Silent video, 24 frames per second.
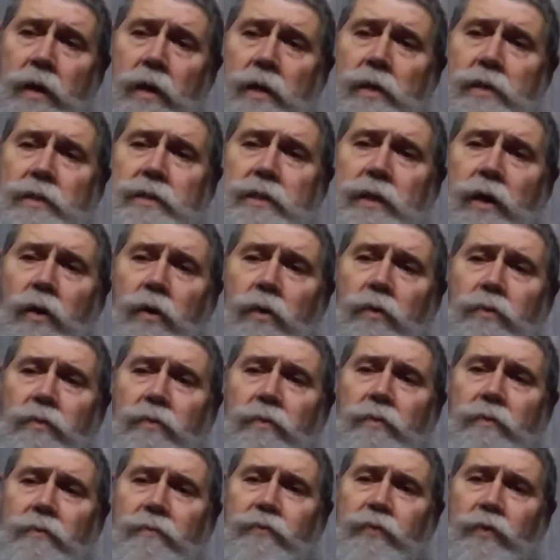So
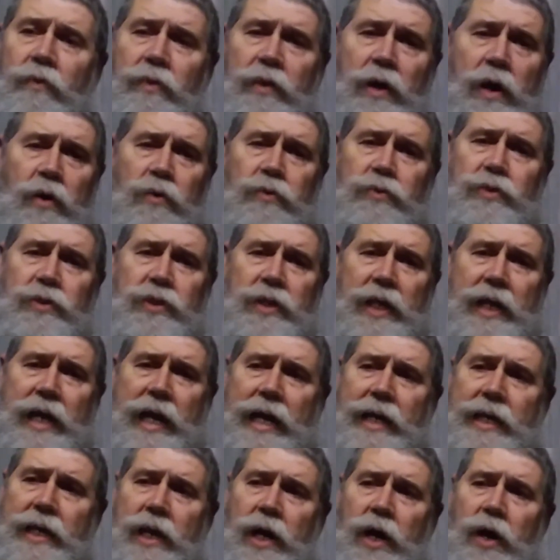for those that
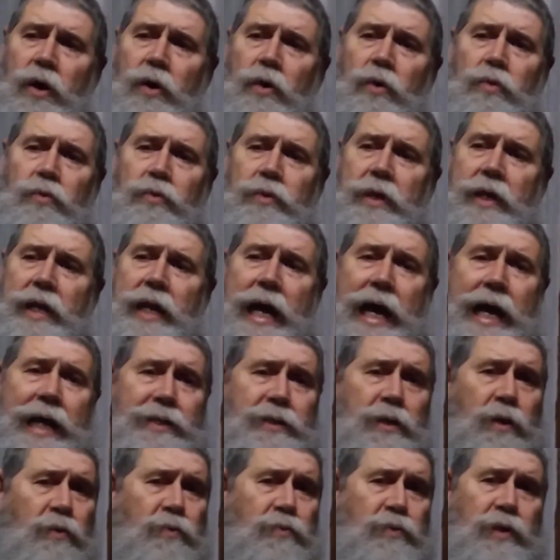I know that I
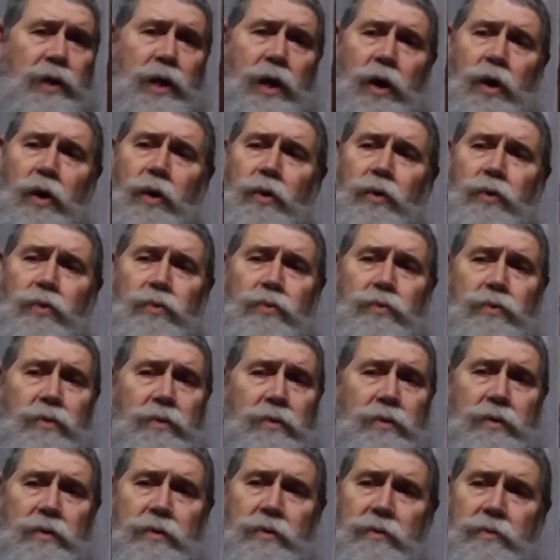don't know
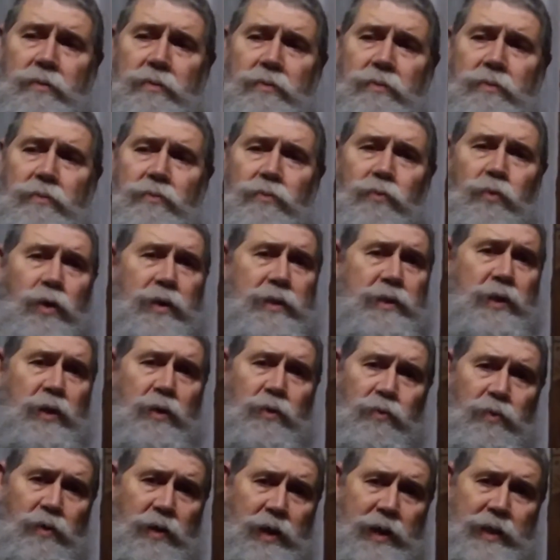what their
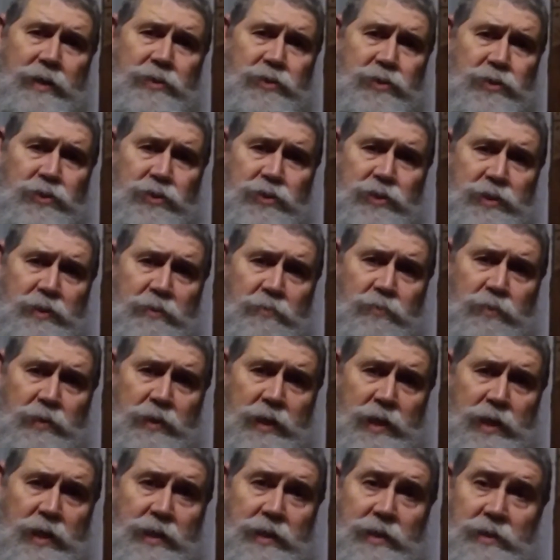relationship with
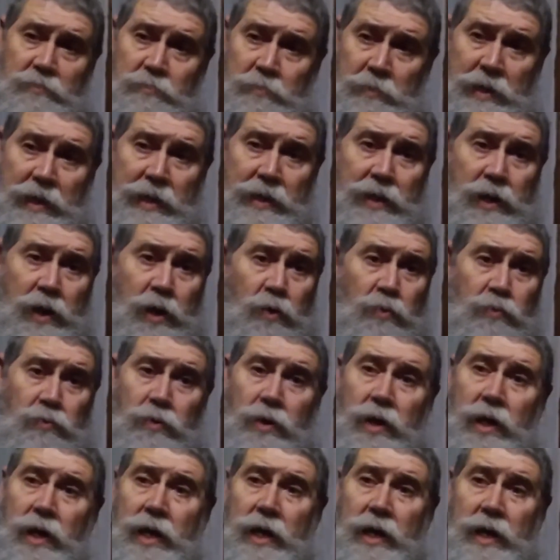God is, but I know
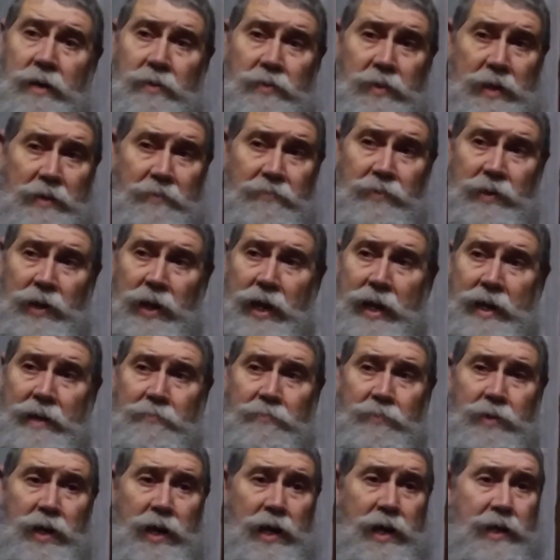they've
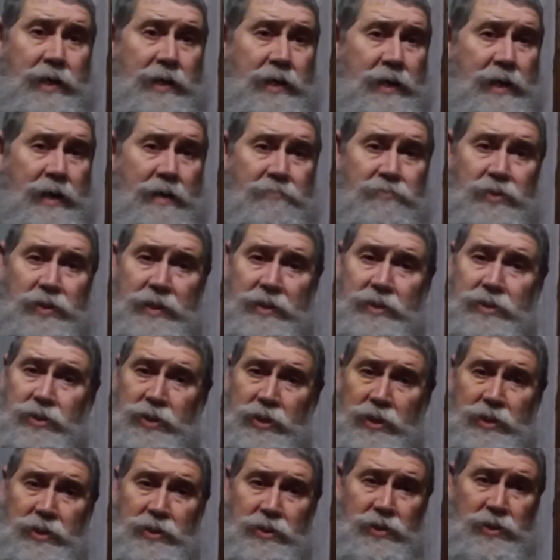claimed God and I've seen
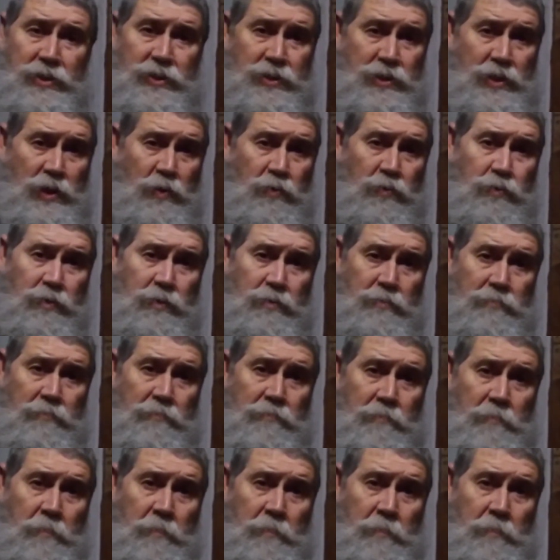Jesus on them,